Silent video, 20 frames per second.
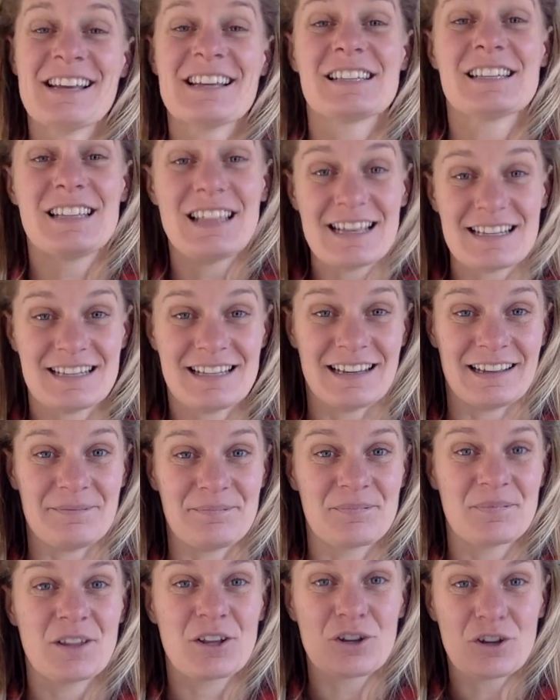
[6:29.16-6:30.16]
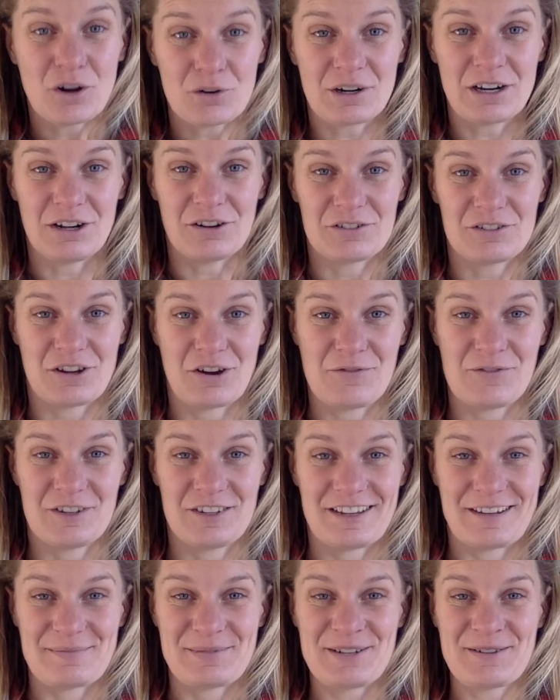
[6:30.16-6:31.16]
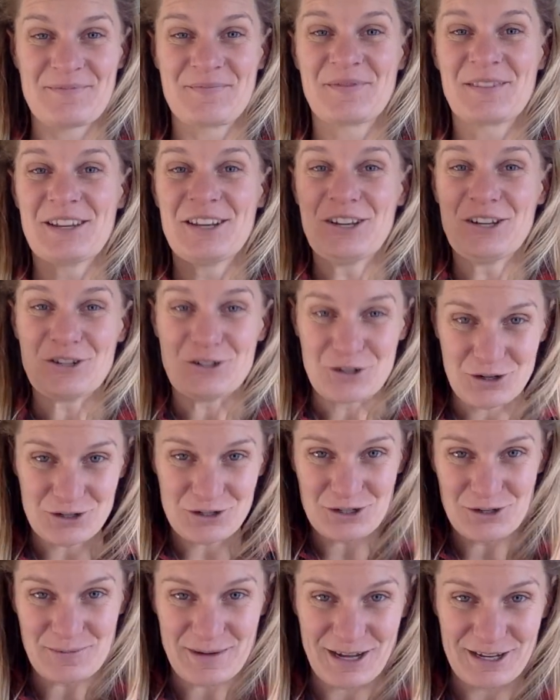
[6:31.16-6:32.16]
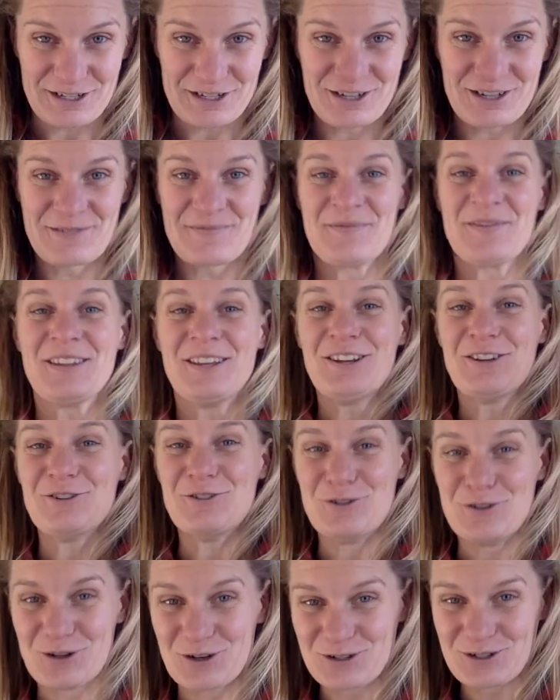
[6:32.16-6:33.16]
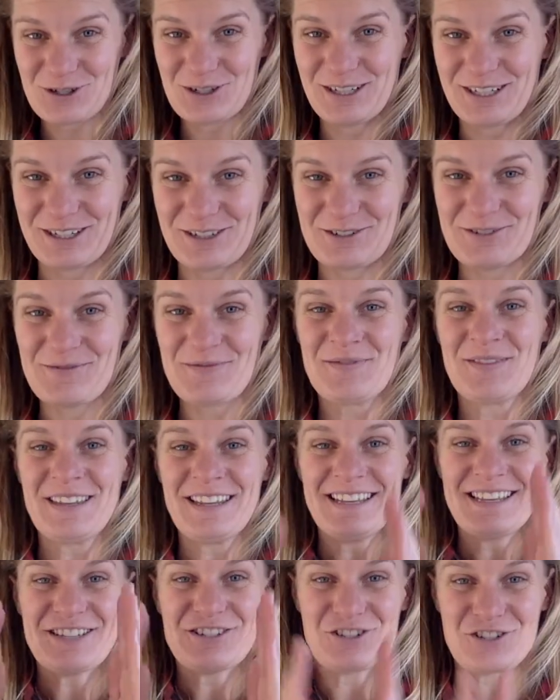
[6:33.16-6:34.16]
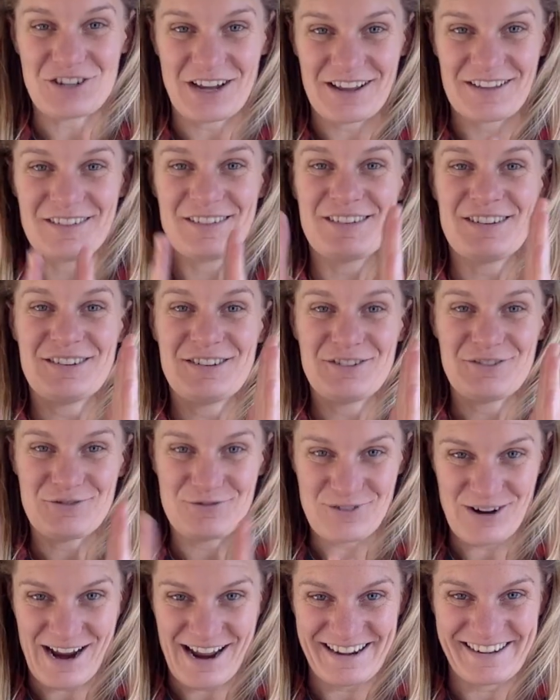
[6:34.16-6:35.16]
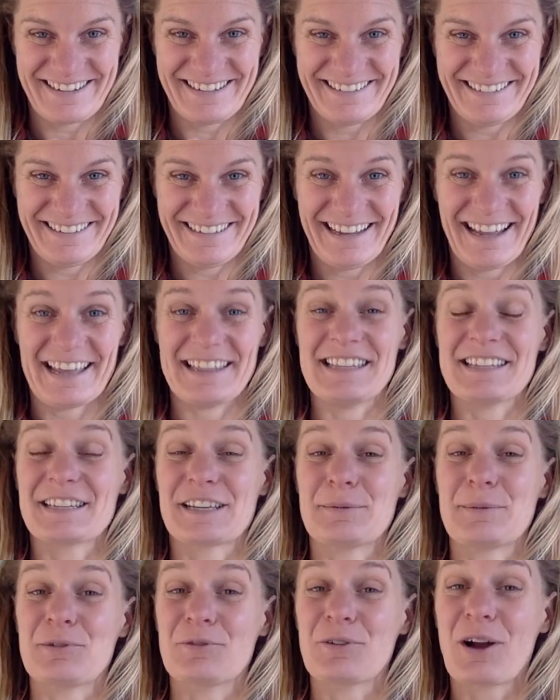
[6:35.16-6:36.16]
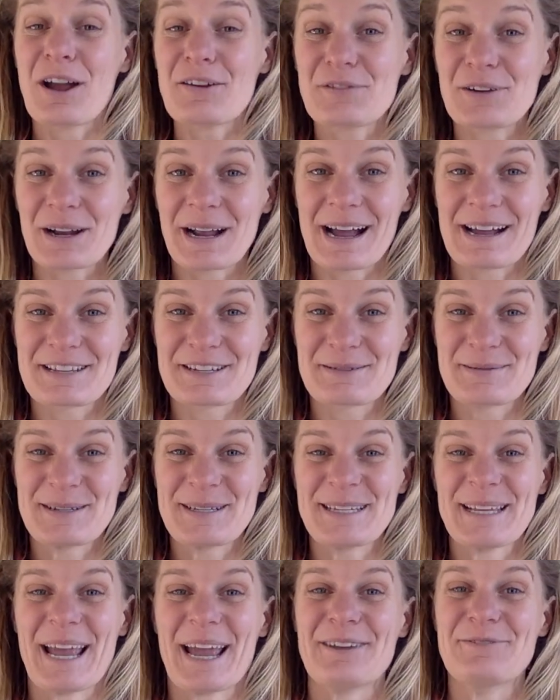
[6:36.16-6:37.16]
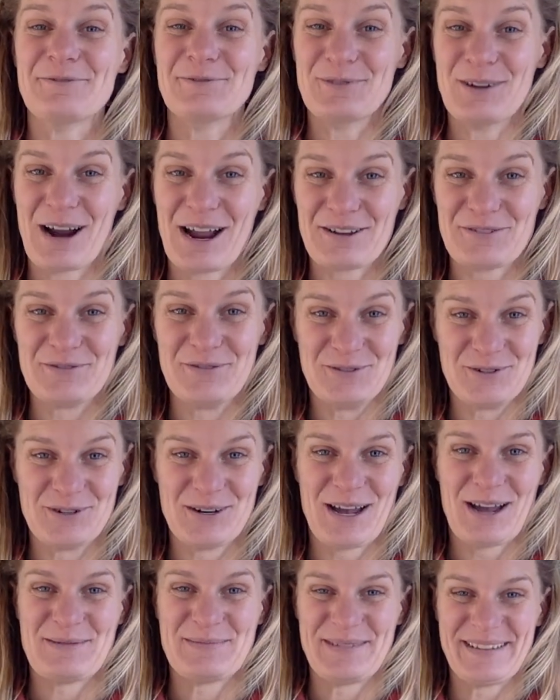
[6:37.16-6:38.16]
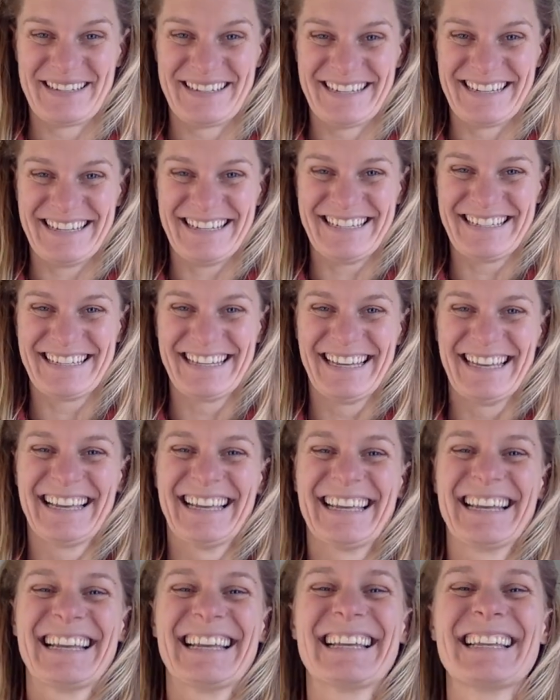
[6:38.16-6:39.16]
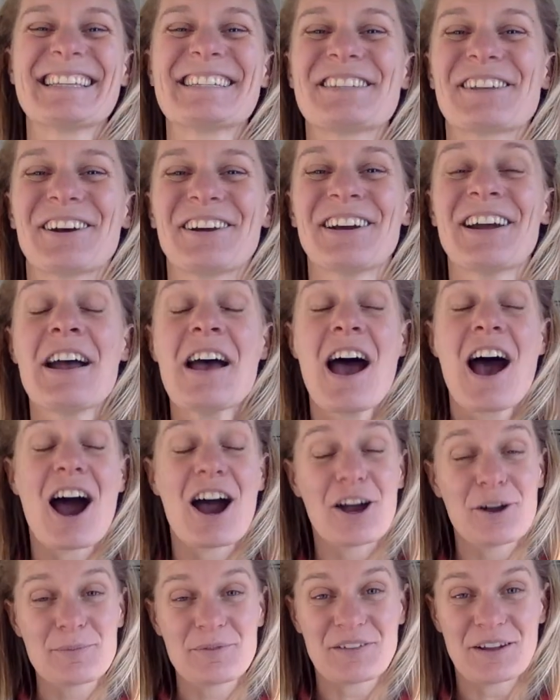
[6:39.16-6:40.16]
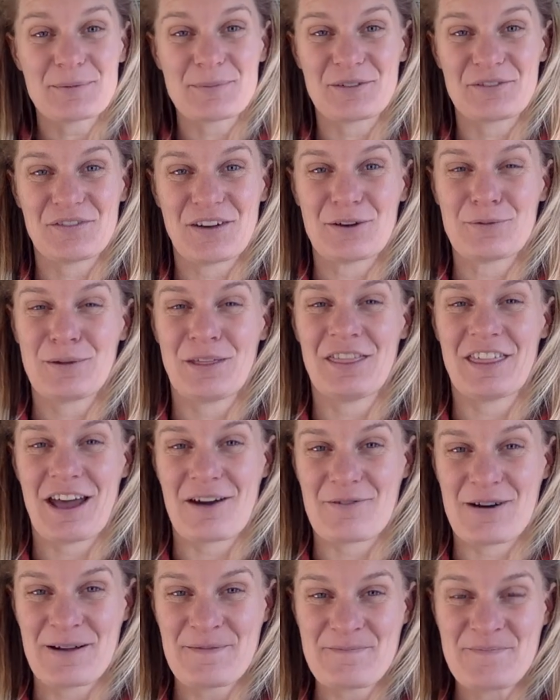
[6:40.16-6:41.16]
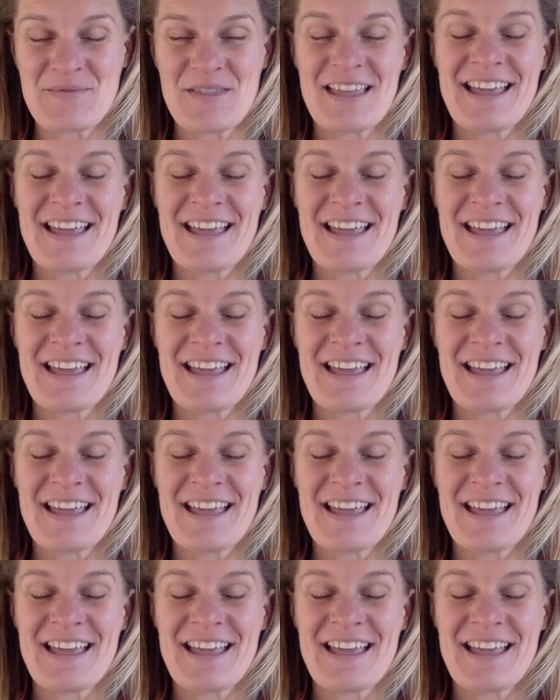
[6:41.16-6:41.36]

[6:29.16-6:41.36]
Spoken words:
So that's it, Goldilocks concept. Not too much, not too little, just right. And that's going to be right for our customers and right for our business. So I hope you've had a bit of fun with that one.